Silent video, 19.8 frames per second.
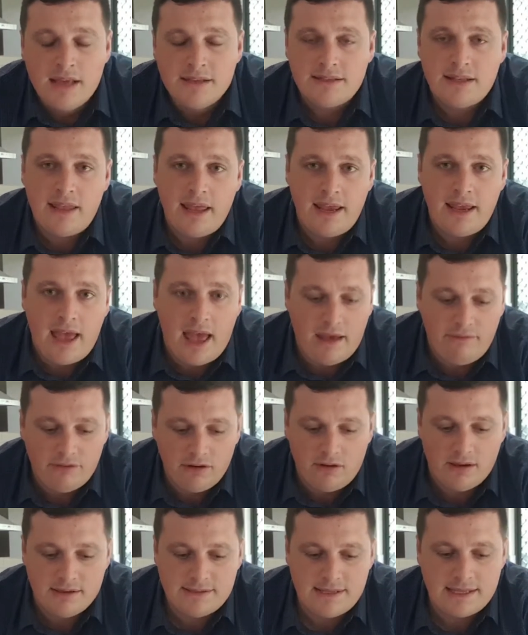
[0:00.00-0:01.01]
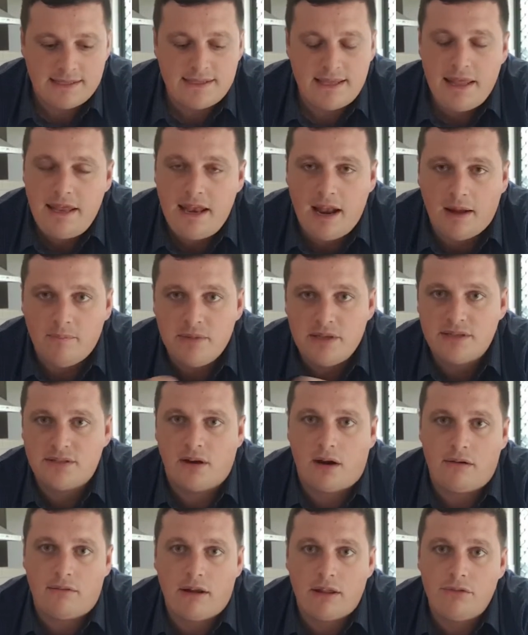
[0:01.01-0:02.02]
So there you have it, guys. That's the numbers
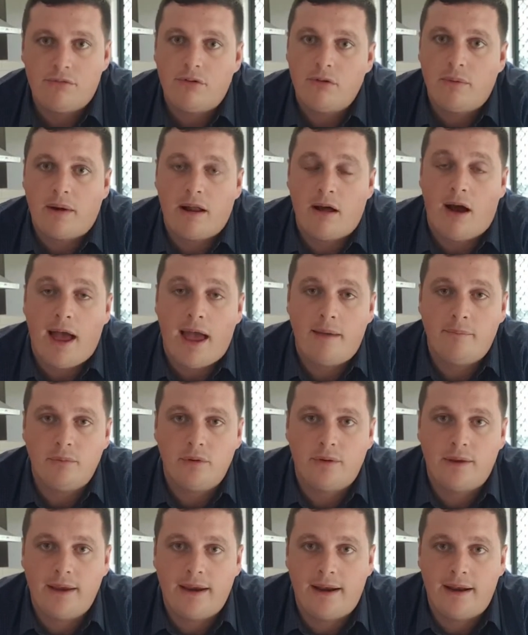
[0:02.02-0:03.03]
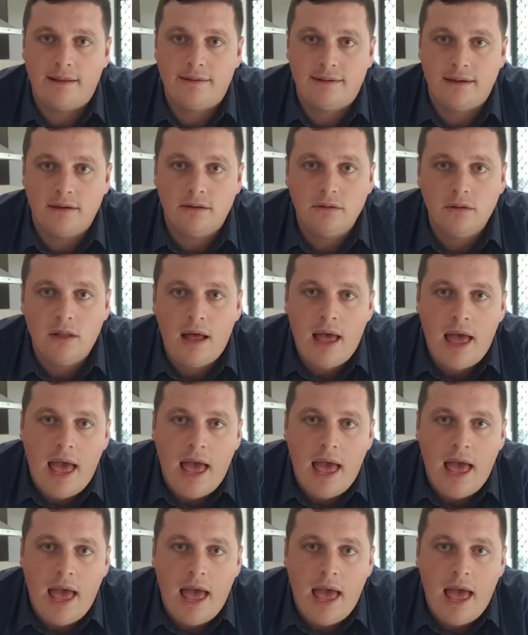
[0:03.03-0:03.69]
that I run through when I am looking at a deal